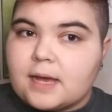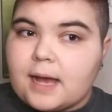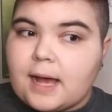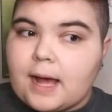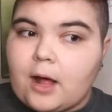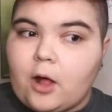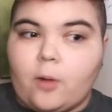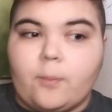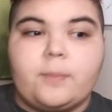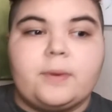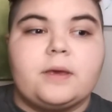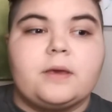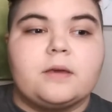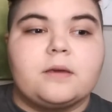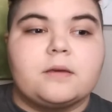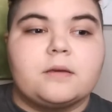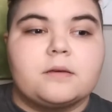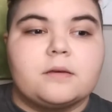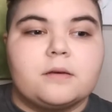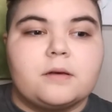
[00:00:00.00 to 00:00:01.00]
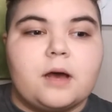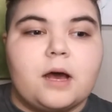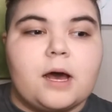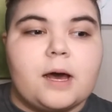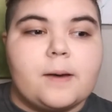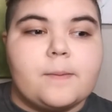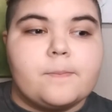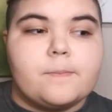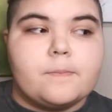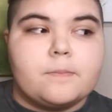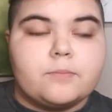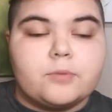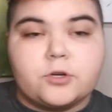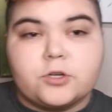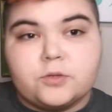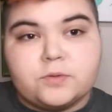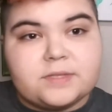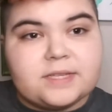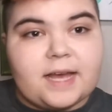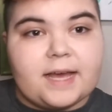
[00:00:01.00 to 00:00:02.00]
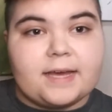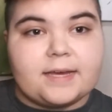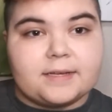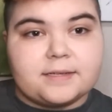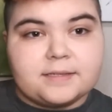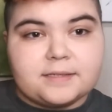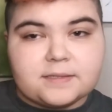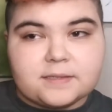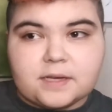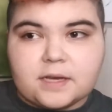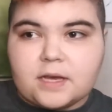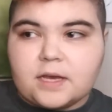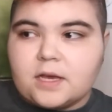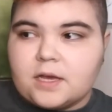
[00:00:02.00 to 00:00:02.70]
helping produce eggs.